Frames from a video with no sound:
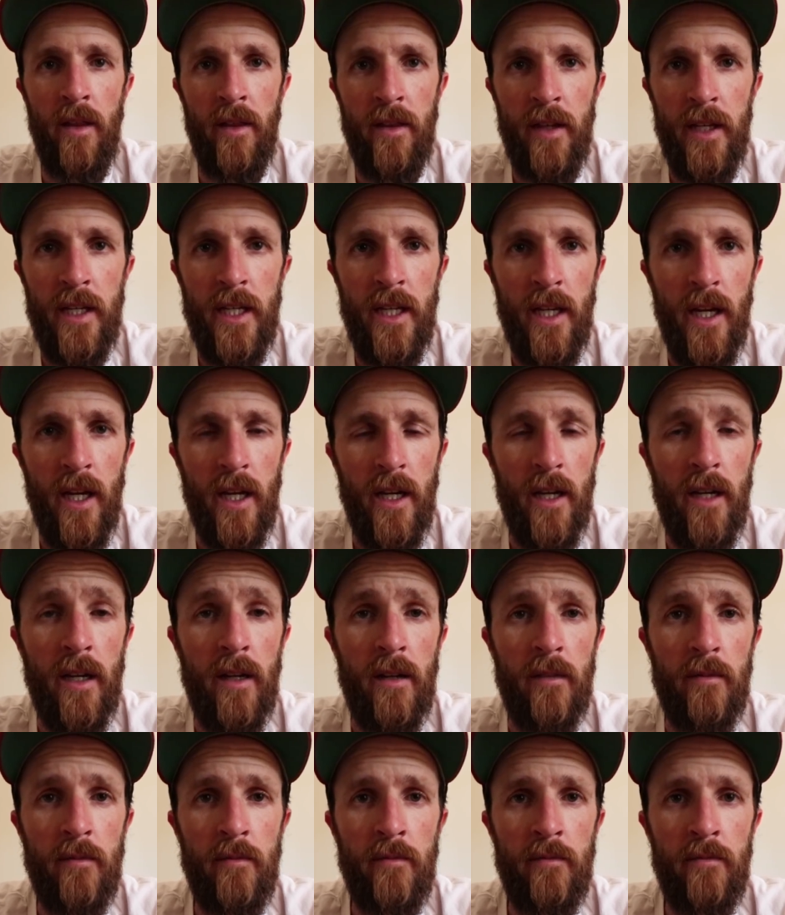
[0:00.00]
The
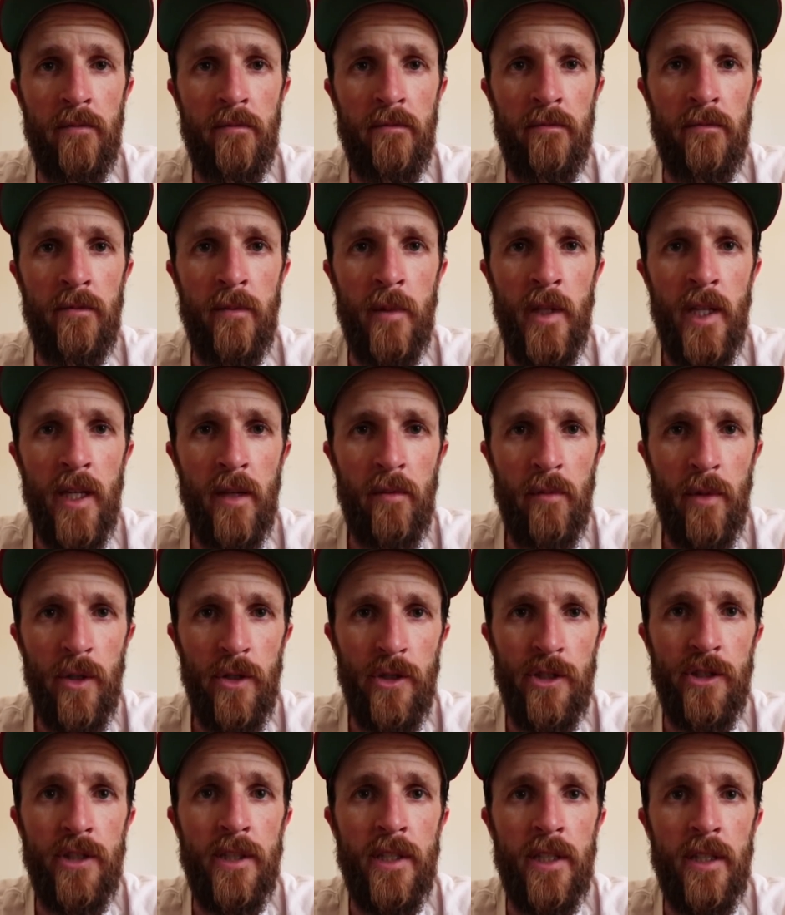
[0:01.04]
uh, the
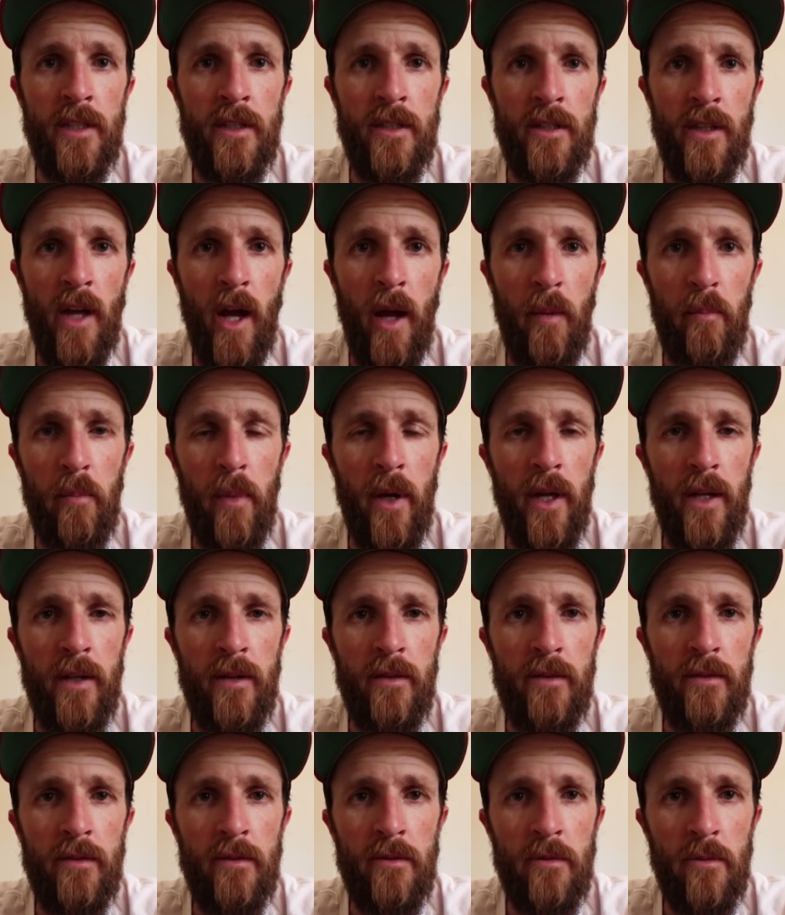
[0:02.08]
emergency stop
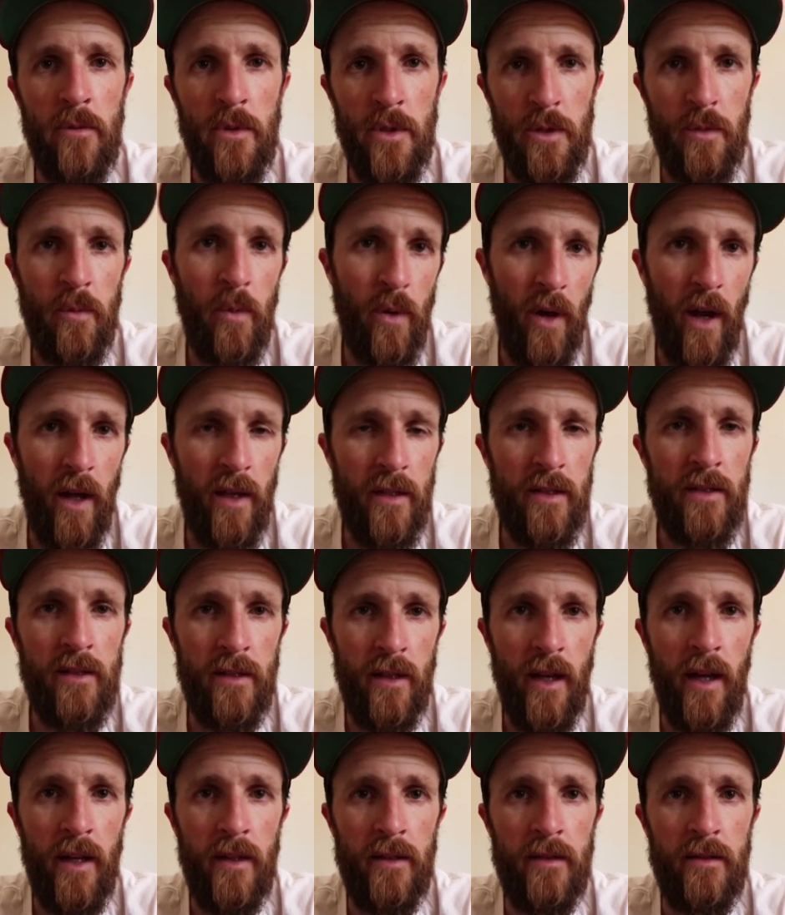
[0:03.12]
button was pressed.
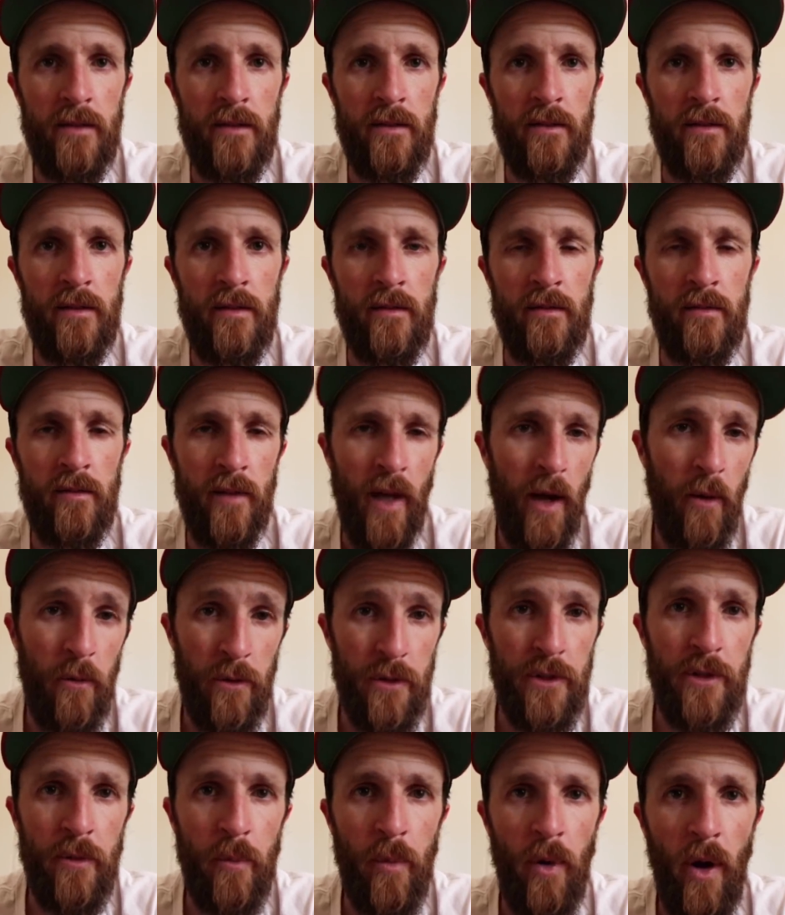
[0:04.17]
That's that
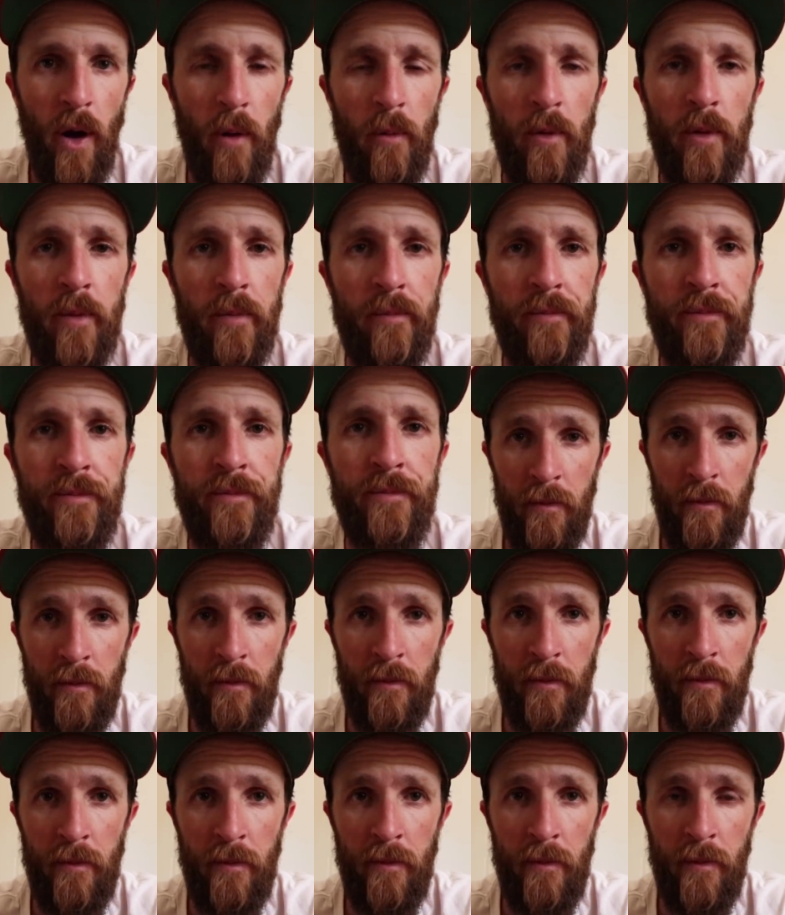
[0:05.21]
was the problem.
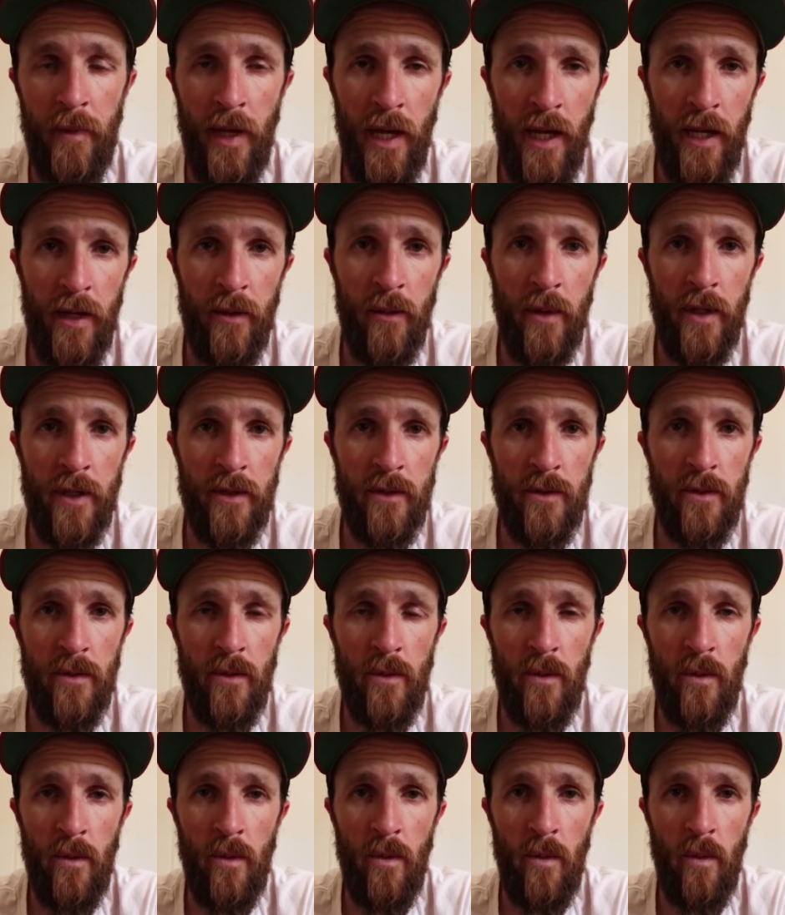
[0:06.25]
Anyways,
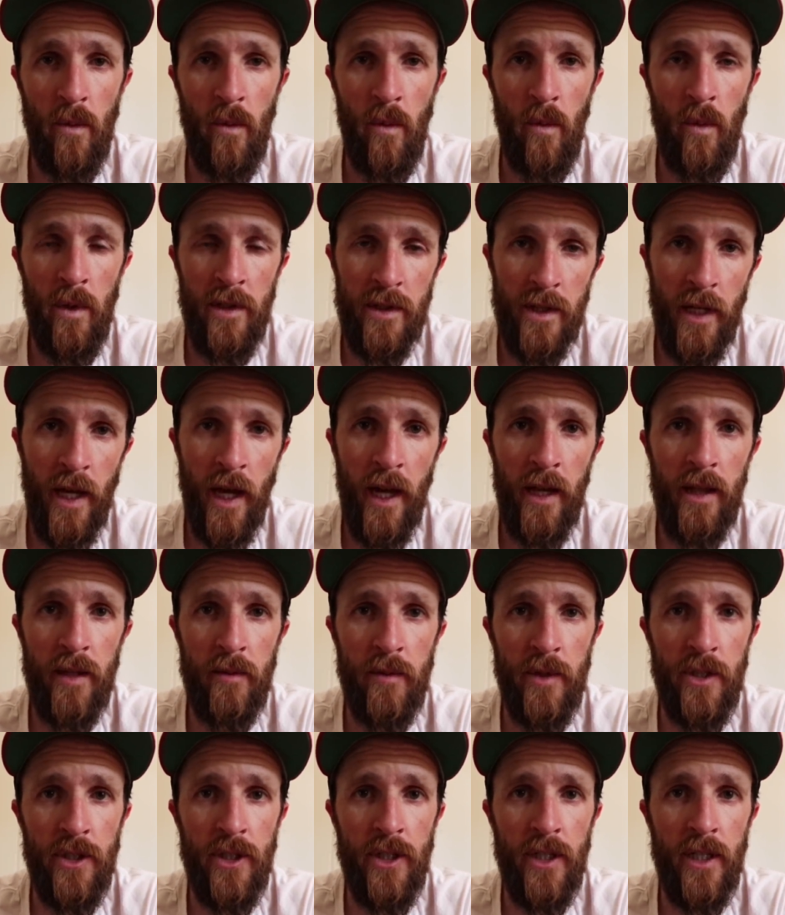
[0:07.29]
once I had the
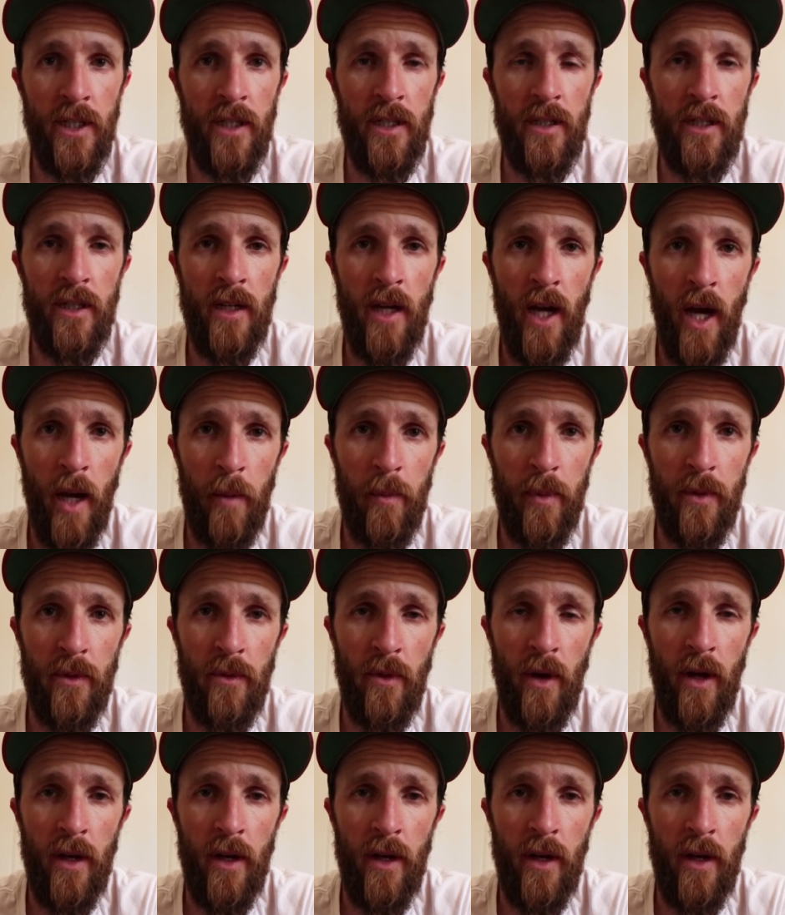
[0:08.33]
machine up and